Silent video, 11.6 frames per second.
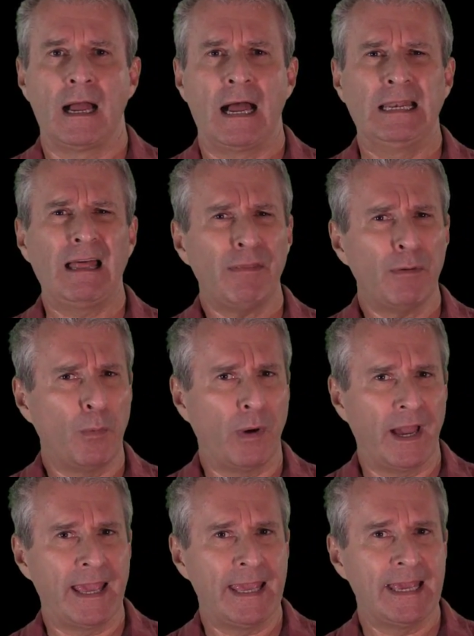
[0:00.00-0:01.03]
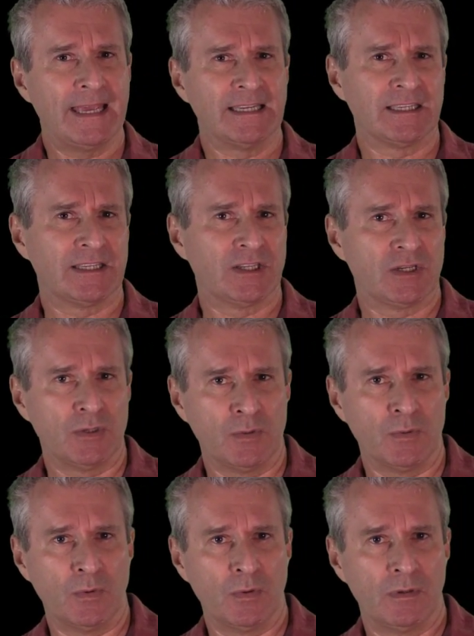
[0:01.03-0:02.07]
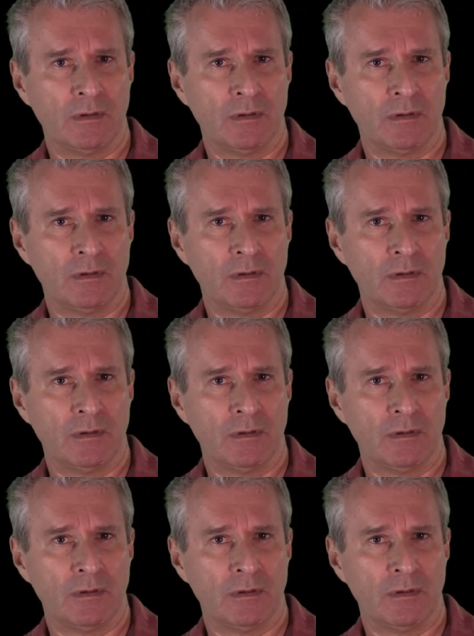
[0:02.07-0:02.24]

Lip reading: Another way is to,